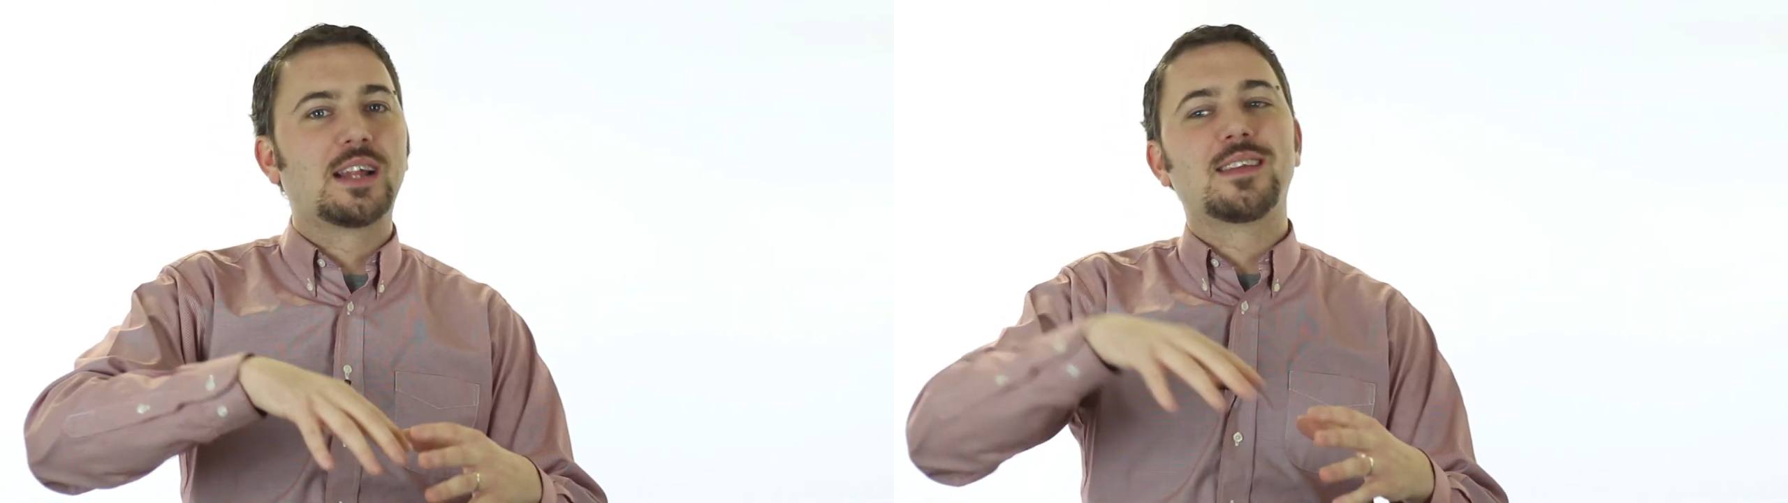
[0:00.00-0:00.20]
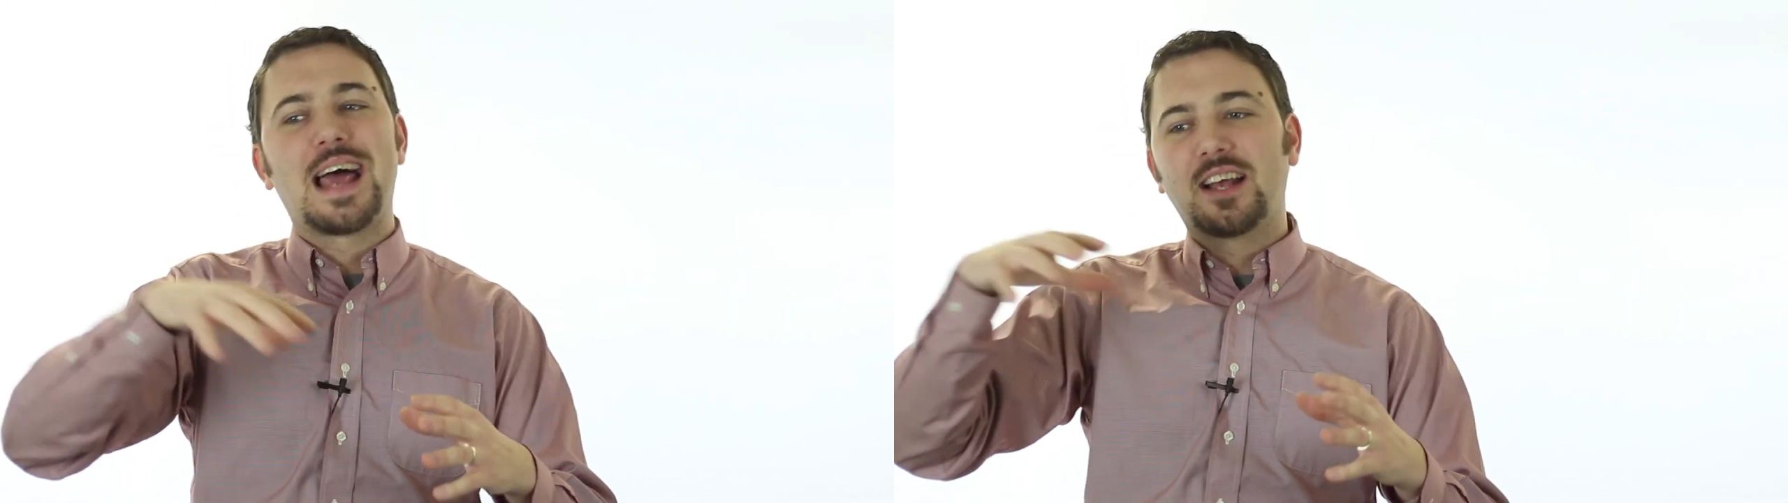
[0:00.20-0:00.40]

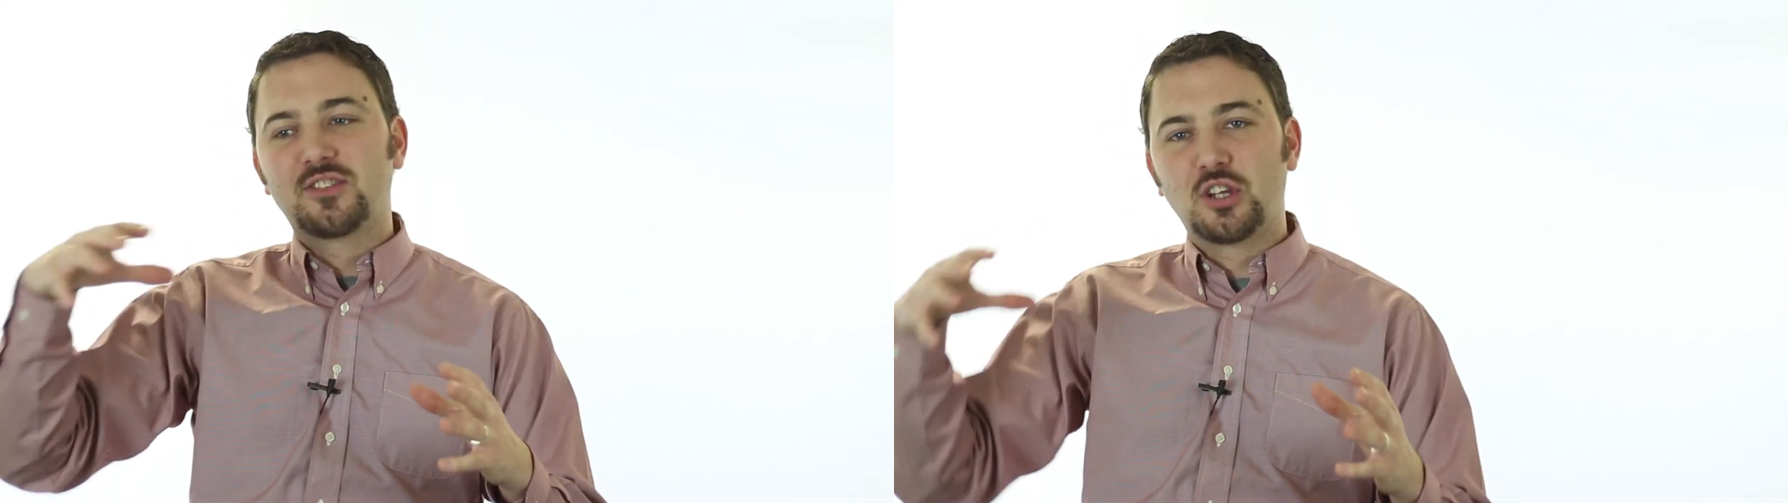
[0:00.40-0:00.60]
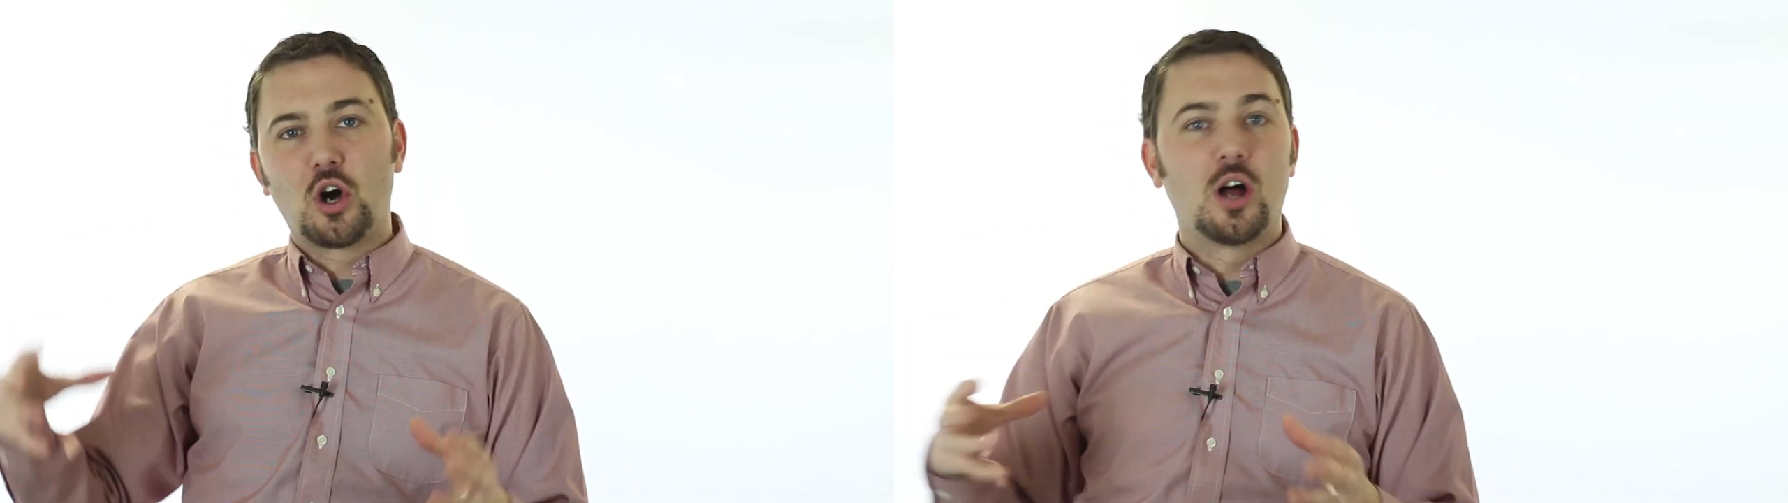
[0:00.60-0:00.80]

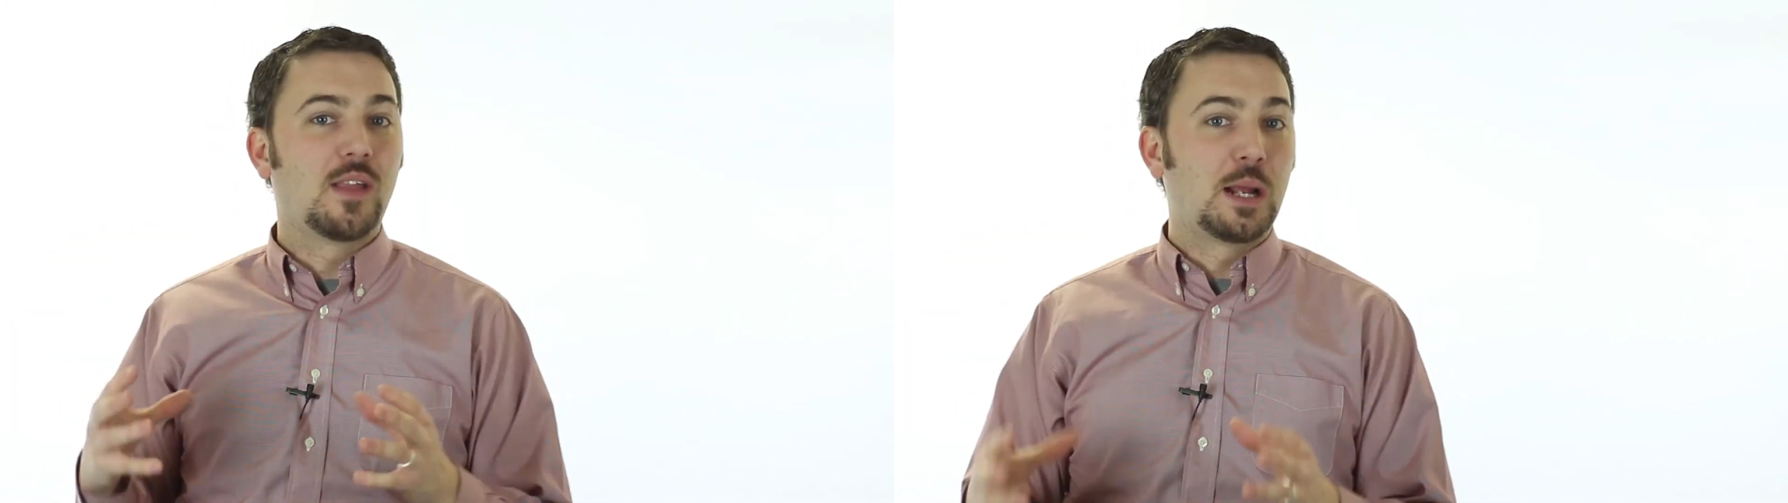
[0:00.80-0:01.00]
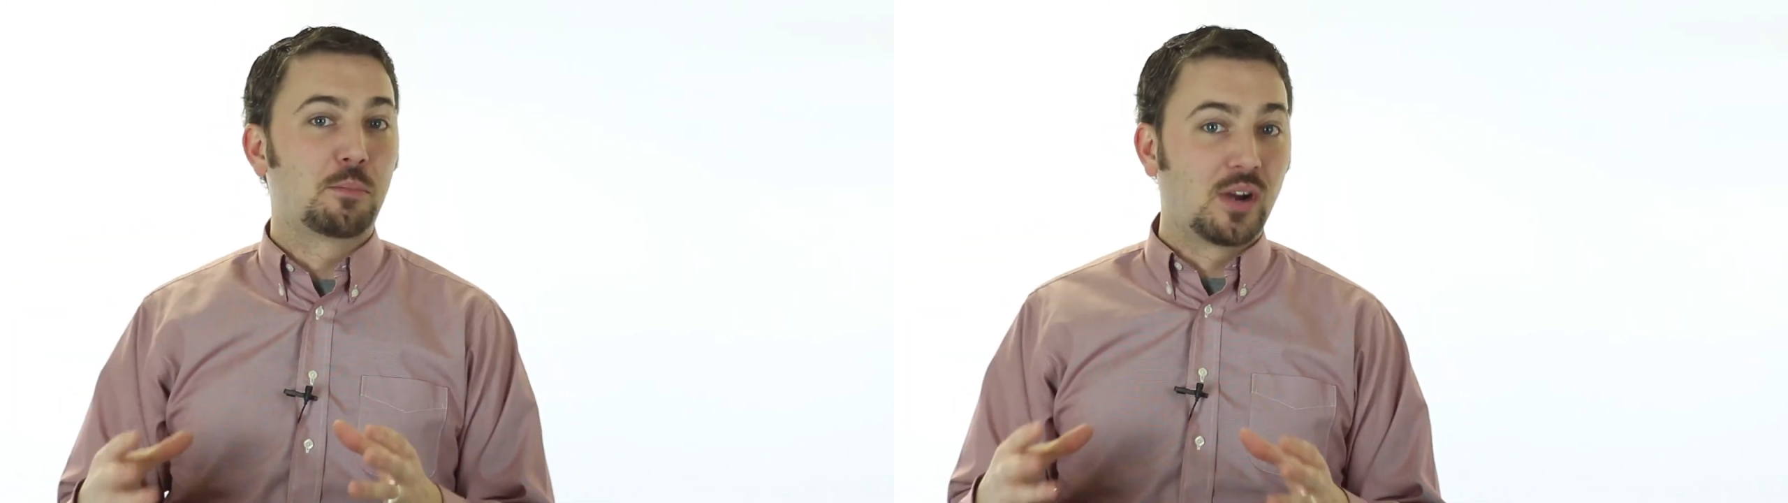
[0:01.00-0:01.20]
lasting
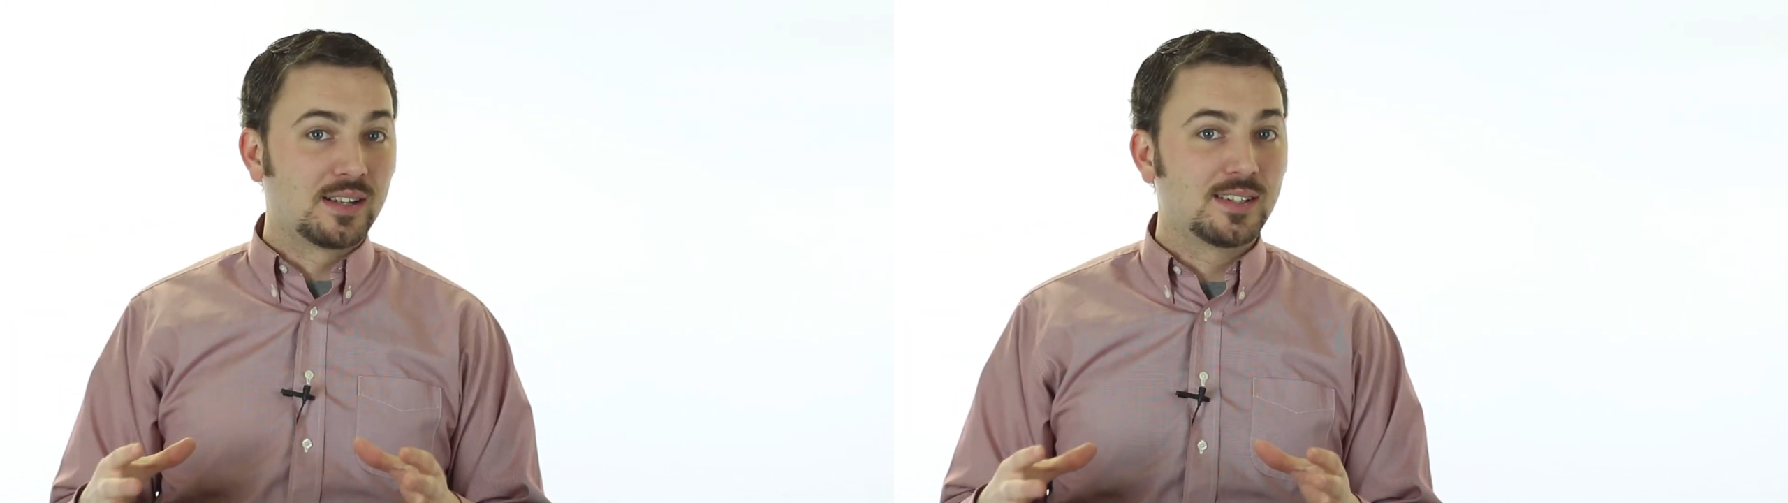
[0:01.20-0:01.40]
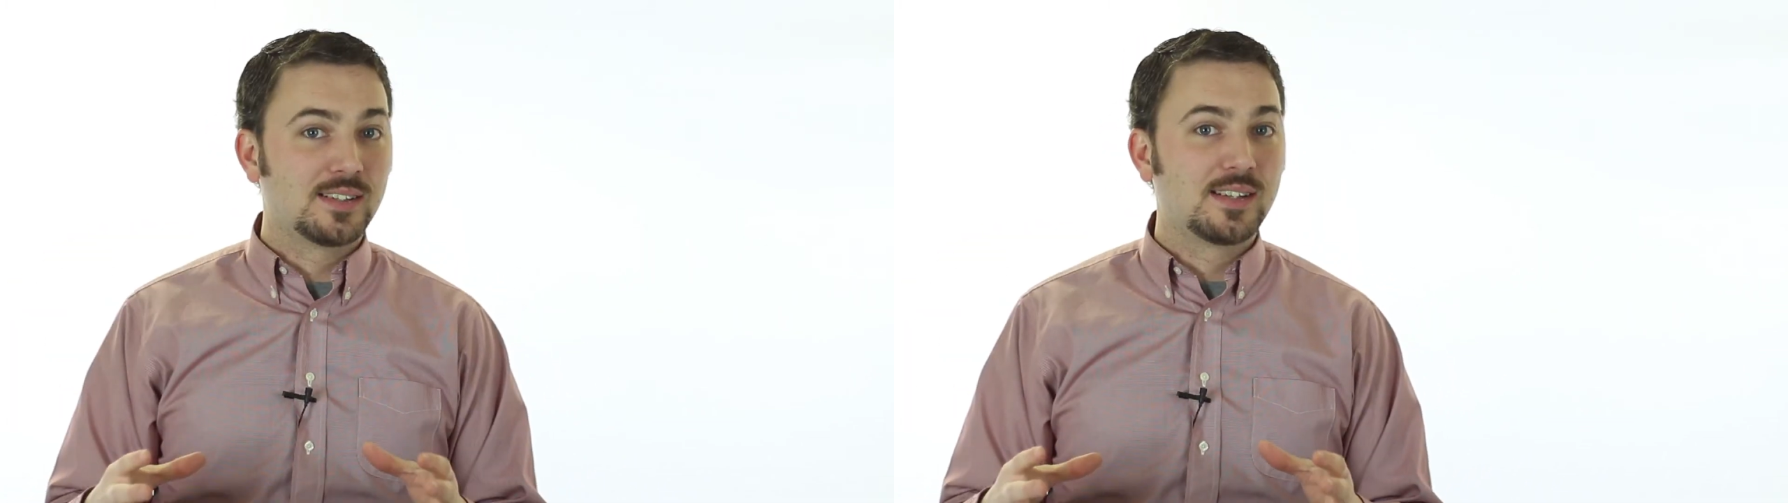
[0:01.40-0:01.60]
online
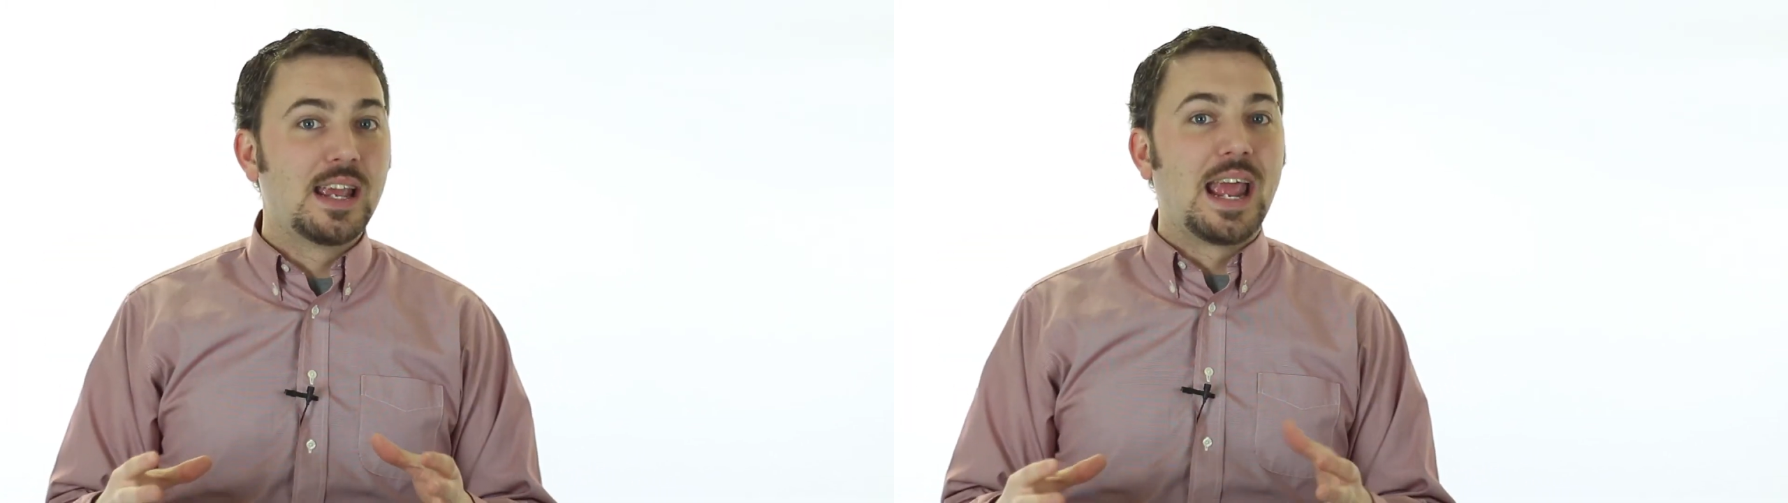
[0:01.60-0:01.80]
presence.